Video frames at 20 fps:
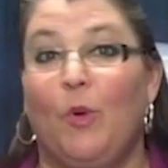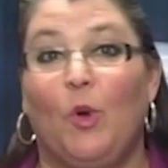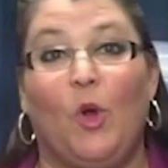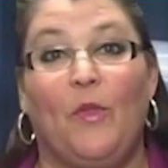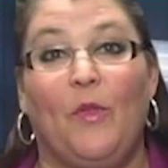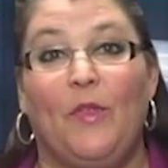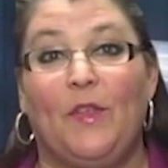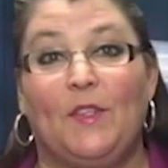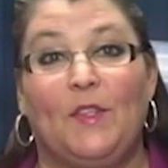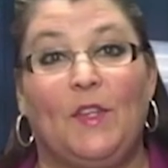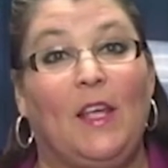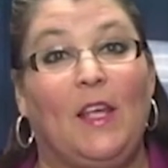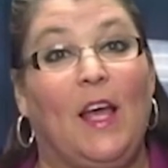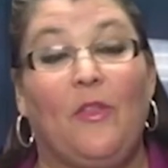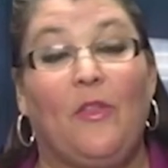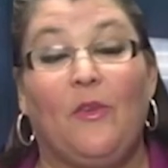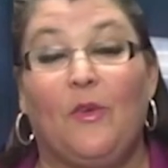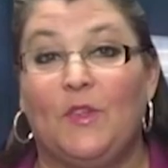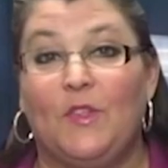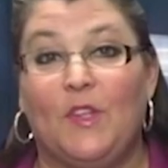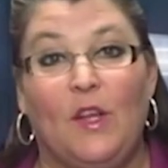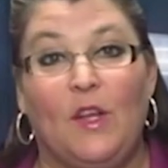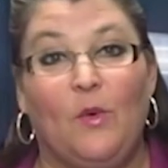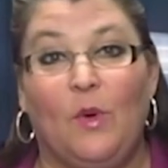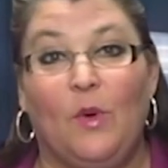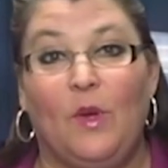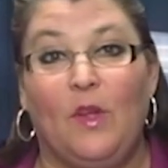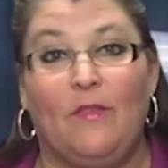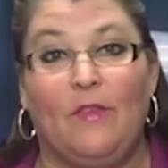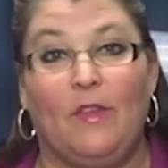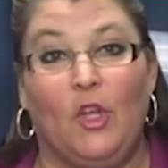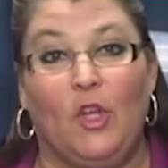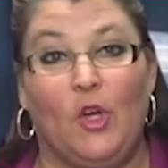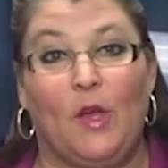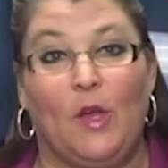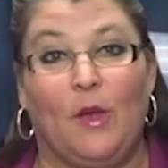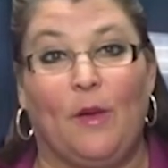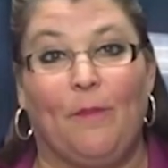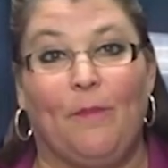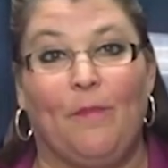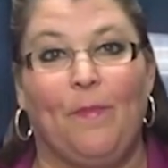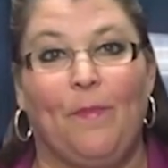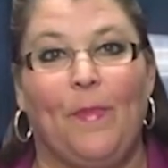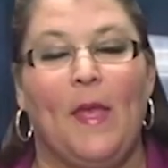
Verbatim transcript: put all this together, is anyone even looking?